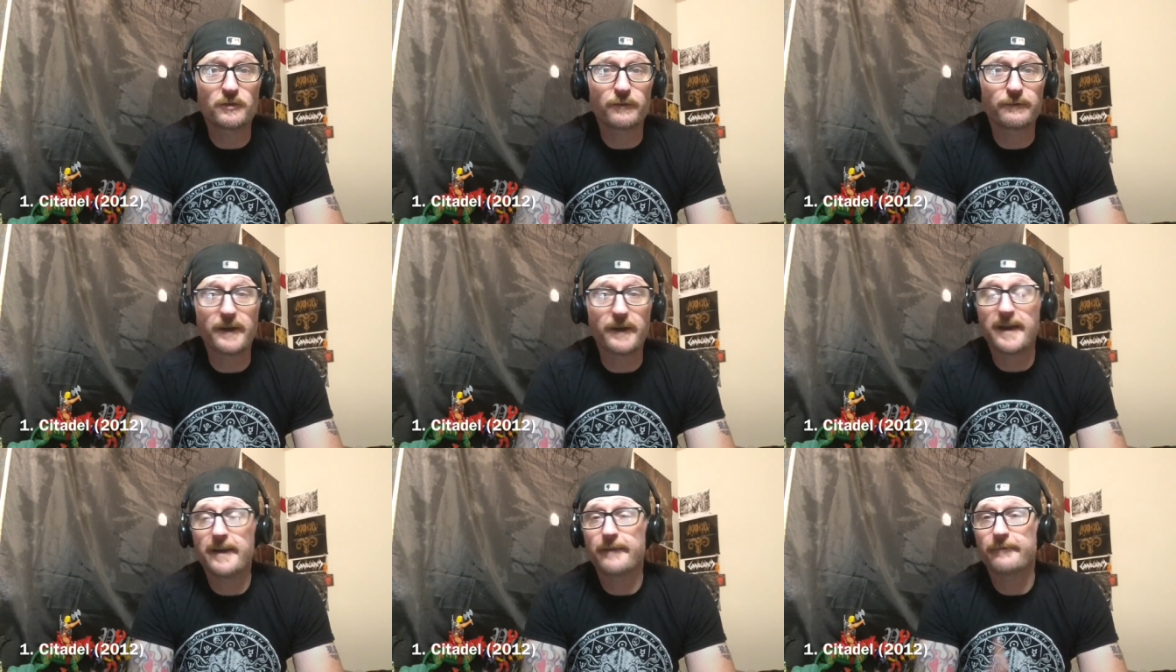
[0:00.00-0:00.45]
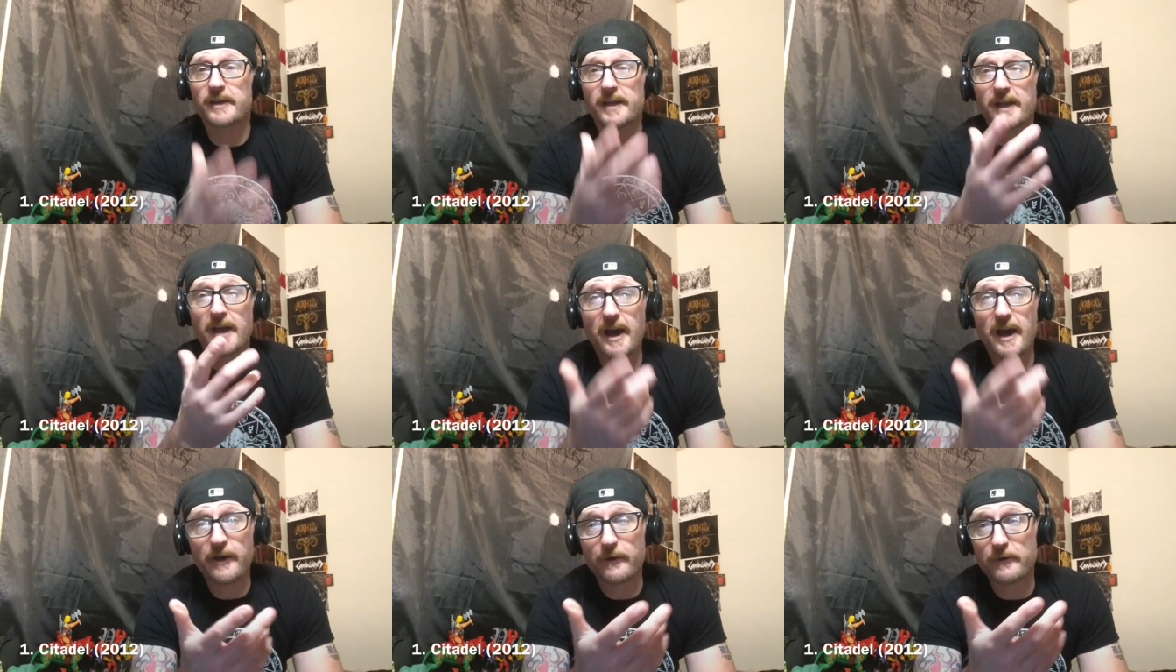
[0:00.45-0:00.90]
So if I have
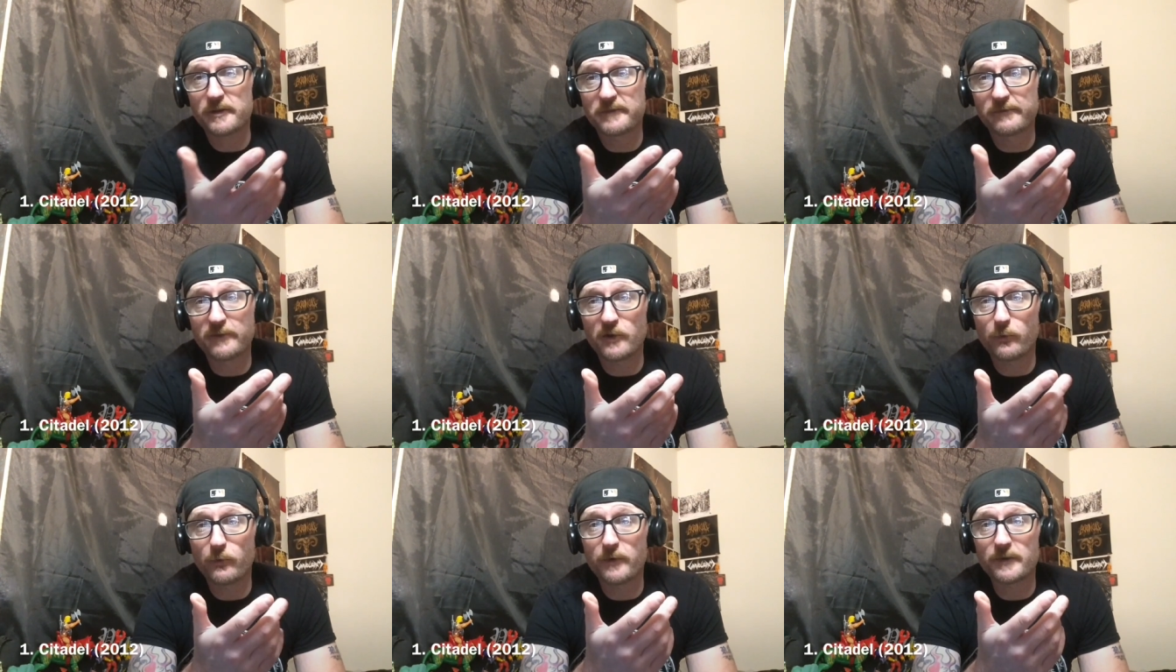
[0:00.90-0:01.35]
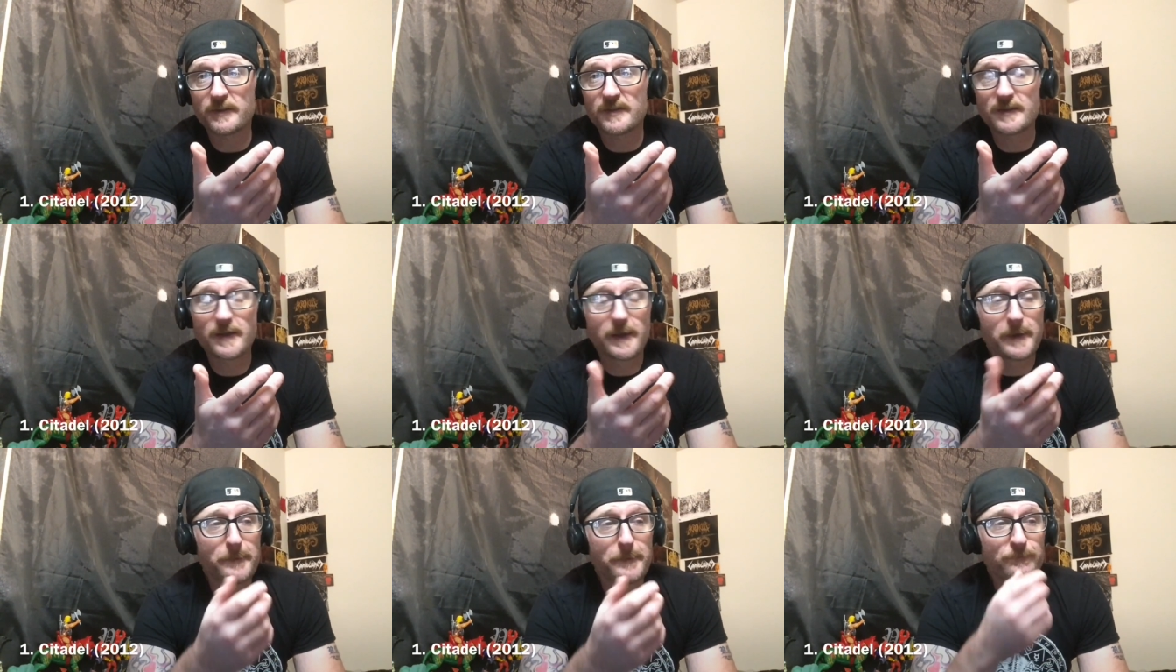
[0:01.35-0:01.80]
any Irish
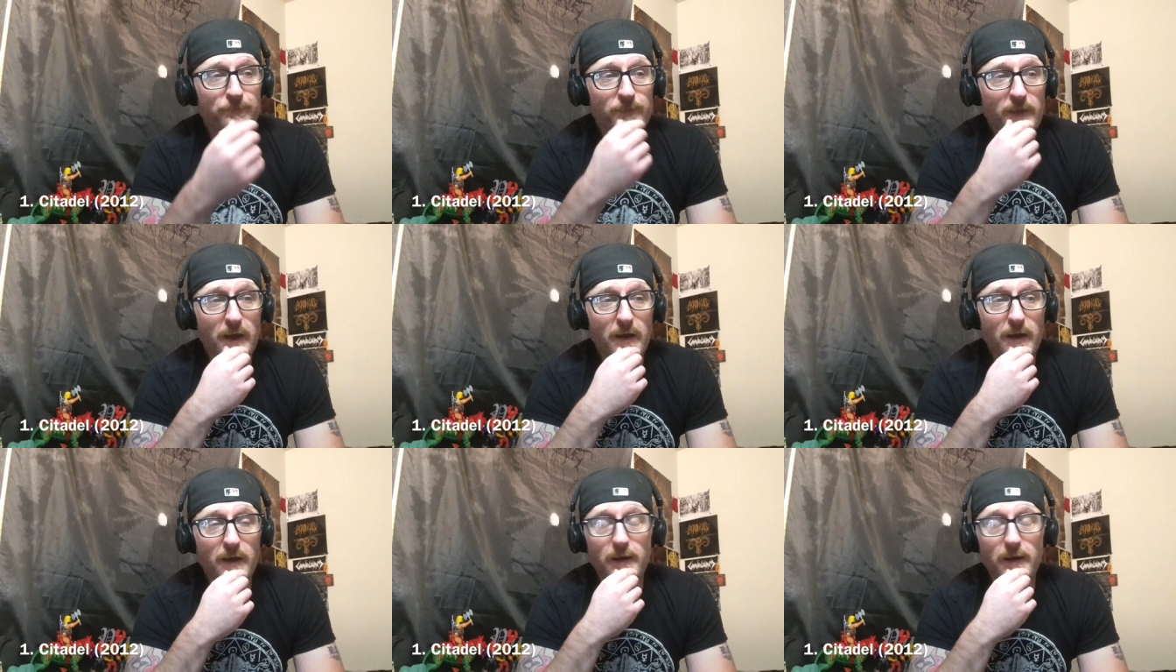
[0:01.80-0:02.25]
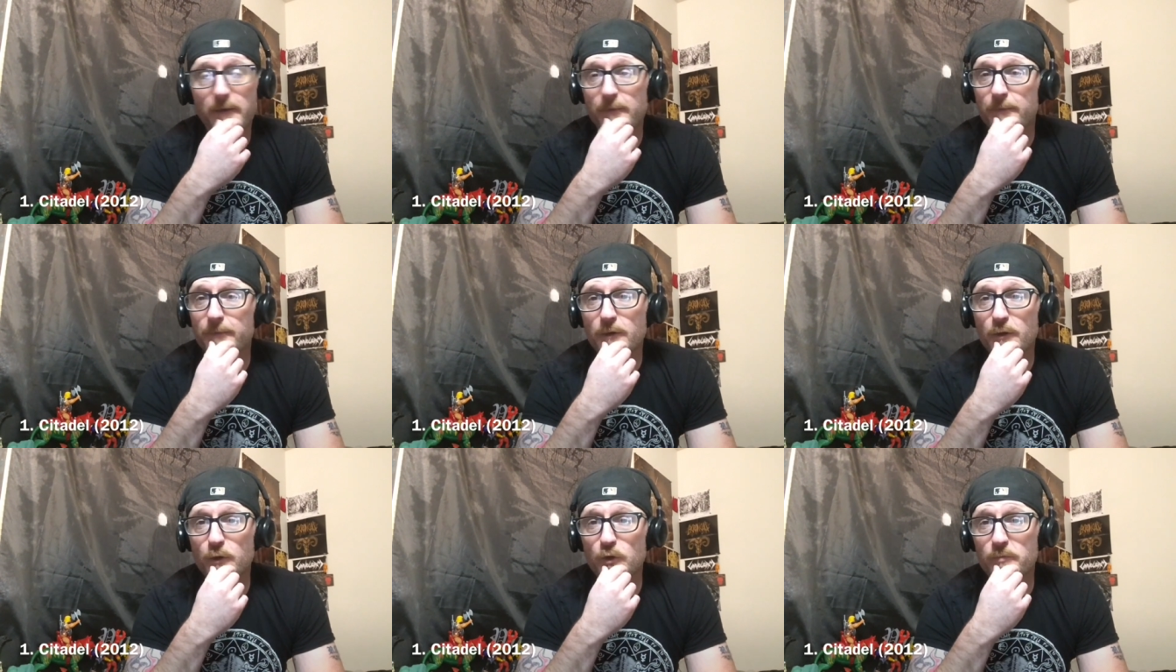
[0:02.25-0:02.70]
viewers, uh,
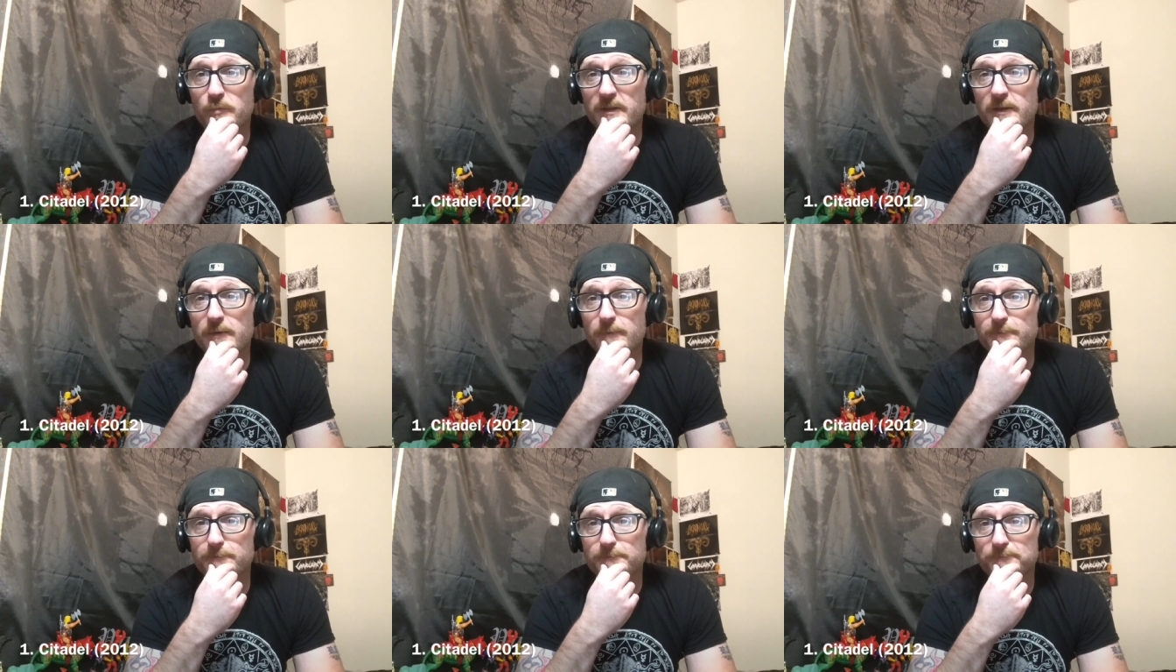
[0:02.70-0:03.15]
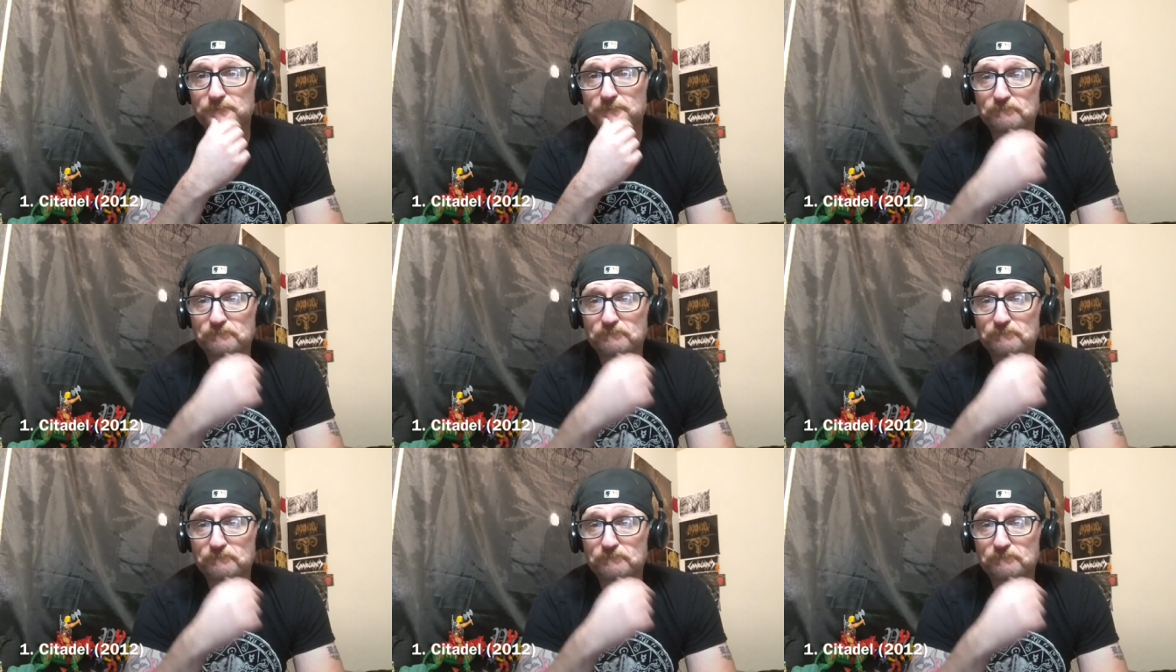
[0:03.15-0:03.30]
clue me in.